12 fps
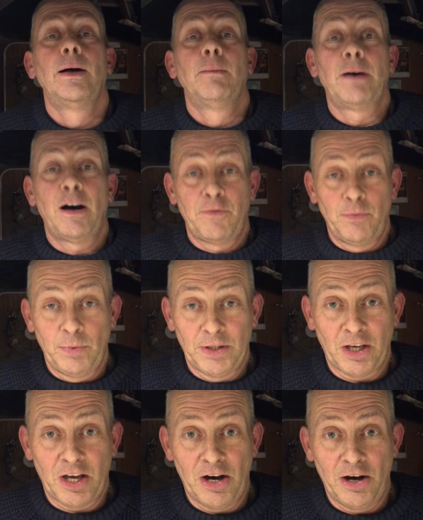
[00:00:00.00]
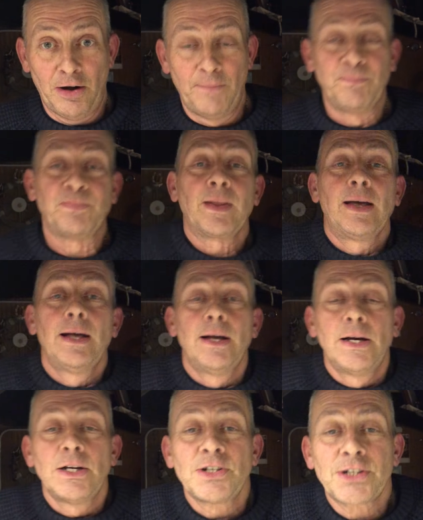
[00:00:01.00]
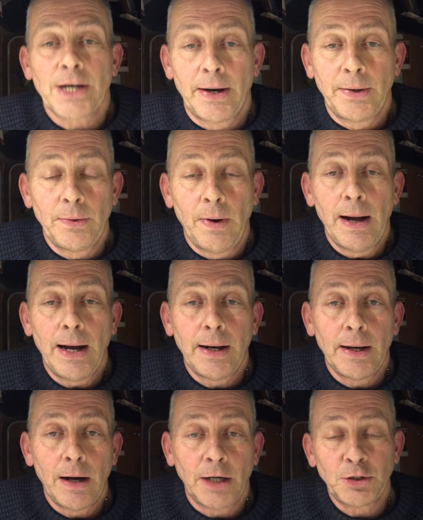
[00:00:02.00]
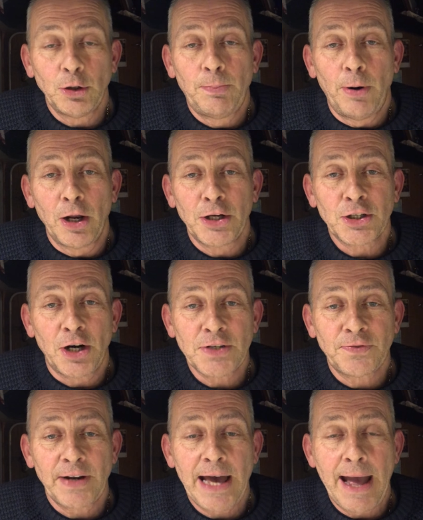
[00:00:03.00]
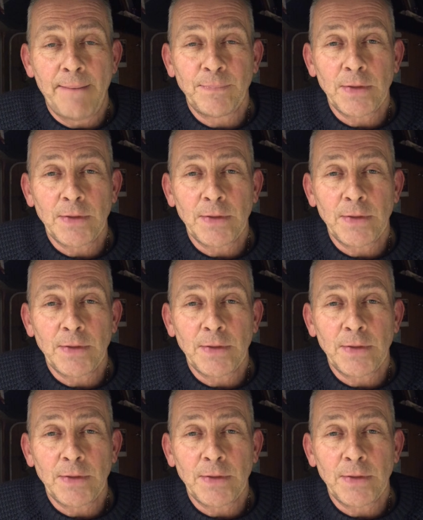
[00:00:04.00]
apart from with the car. So I do apologise for that.